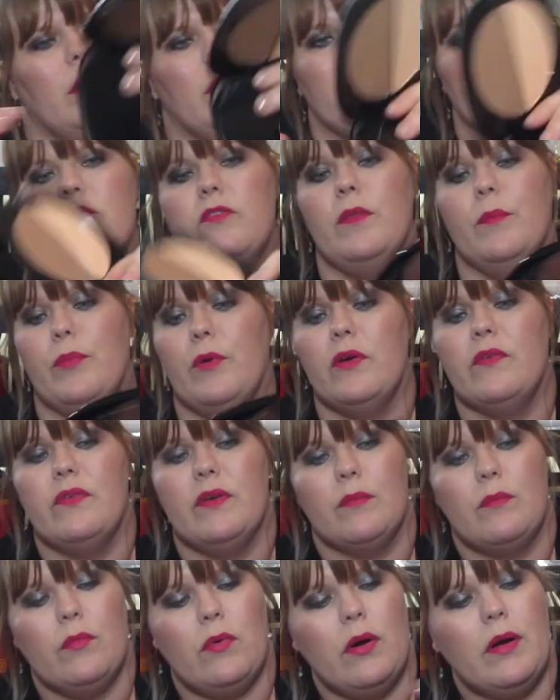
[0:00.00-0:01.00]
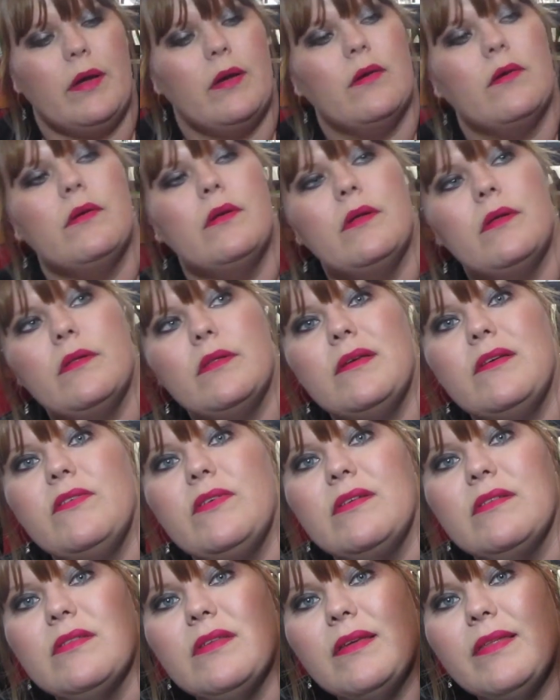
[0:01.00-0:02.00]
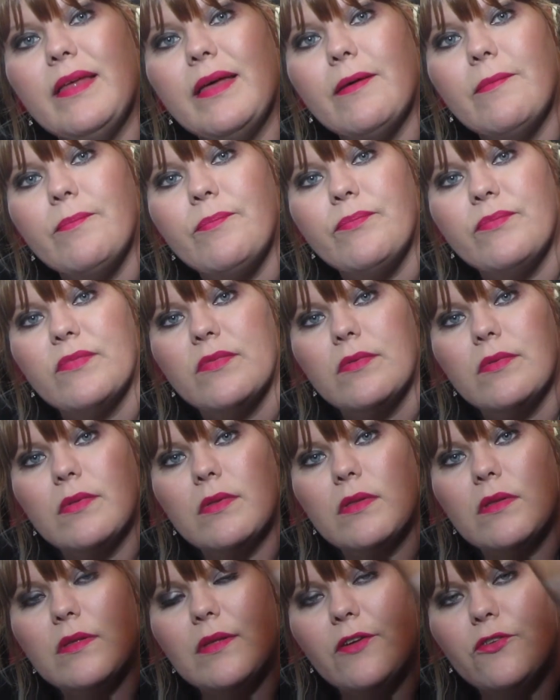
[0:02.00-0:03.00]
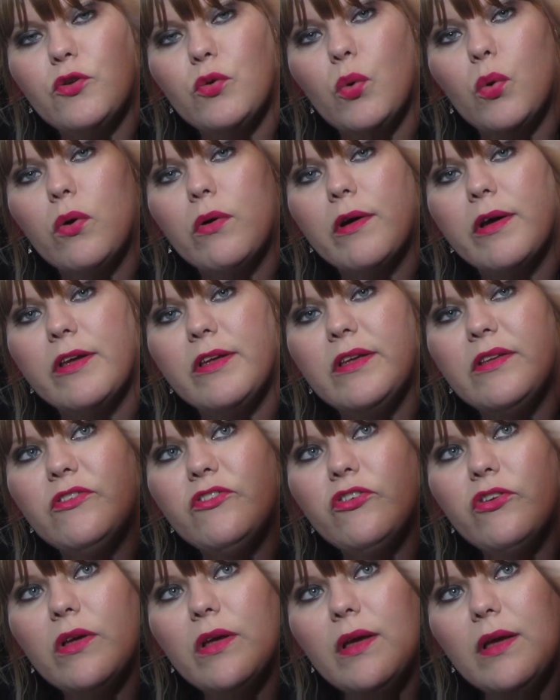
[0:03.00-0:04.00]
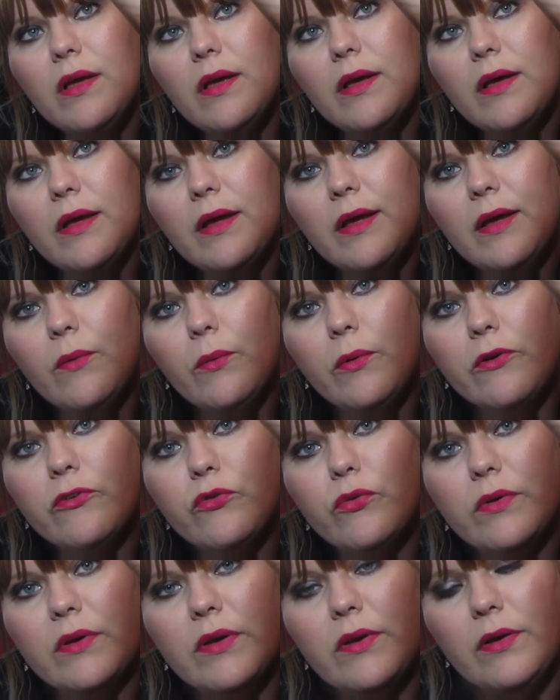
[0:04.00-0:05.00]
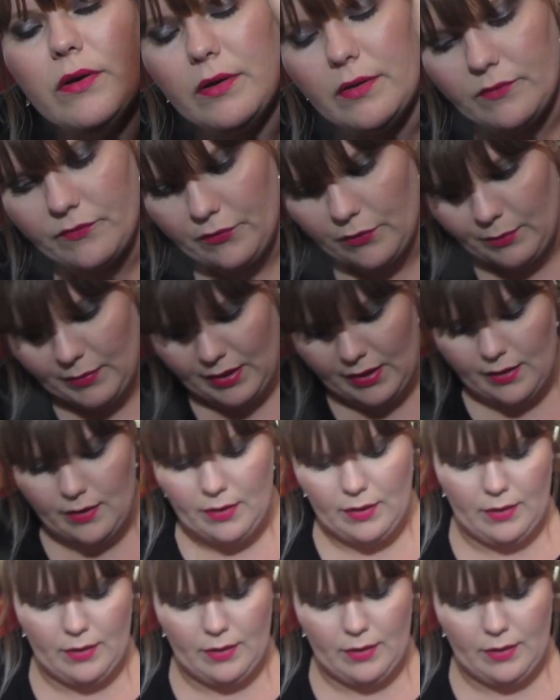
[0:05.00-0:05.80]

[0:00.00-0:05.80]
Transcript: It's the perfect brown. See if you can see that. It's not too orange. It works really good for me.